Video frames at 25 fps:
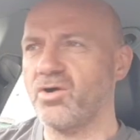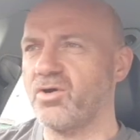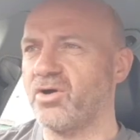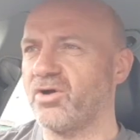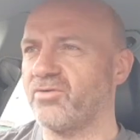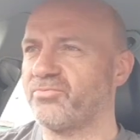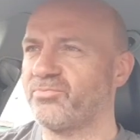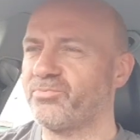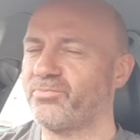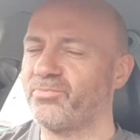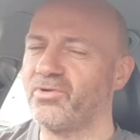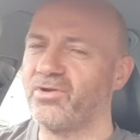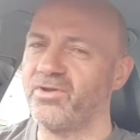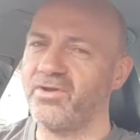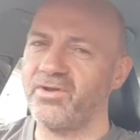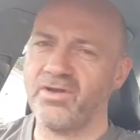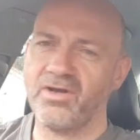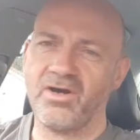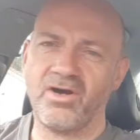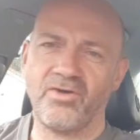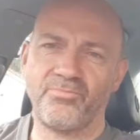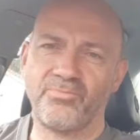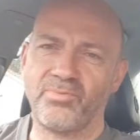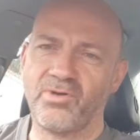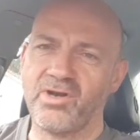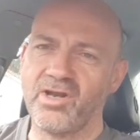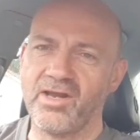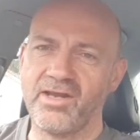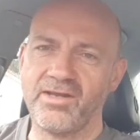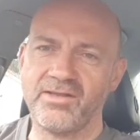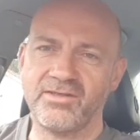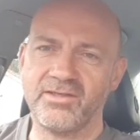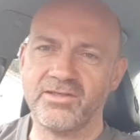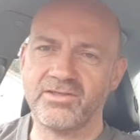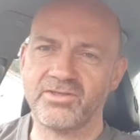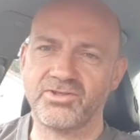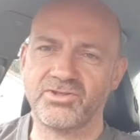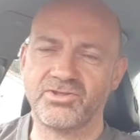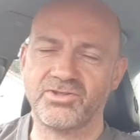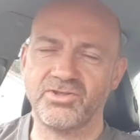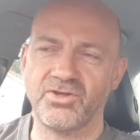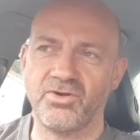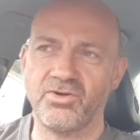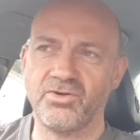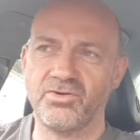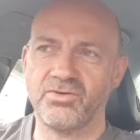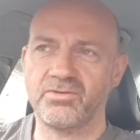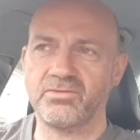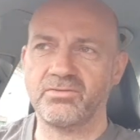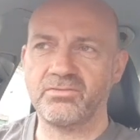know I've played this
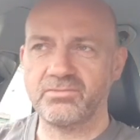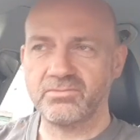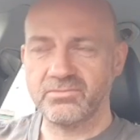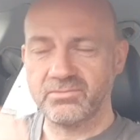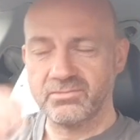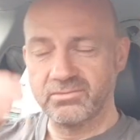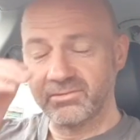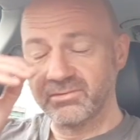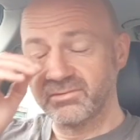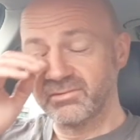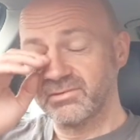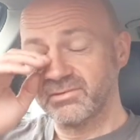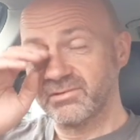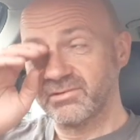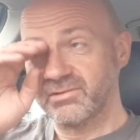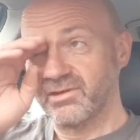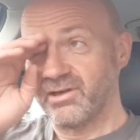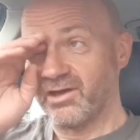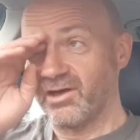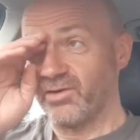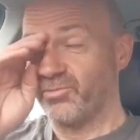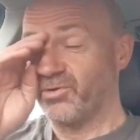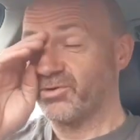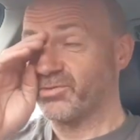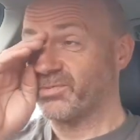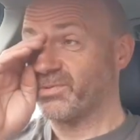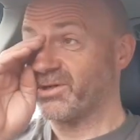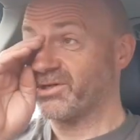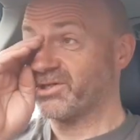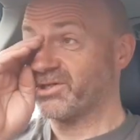song, like, well,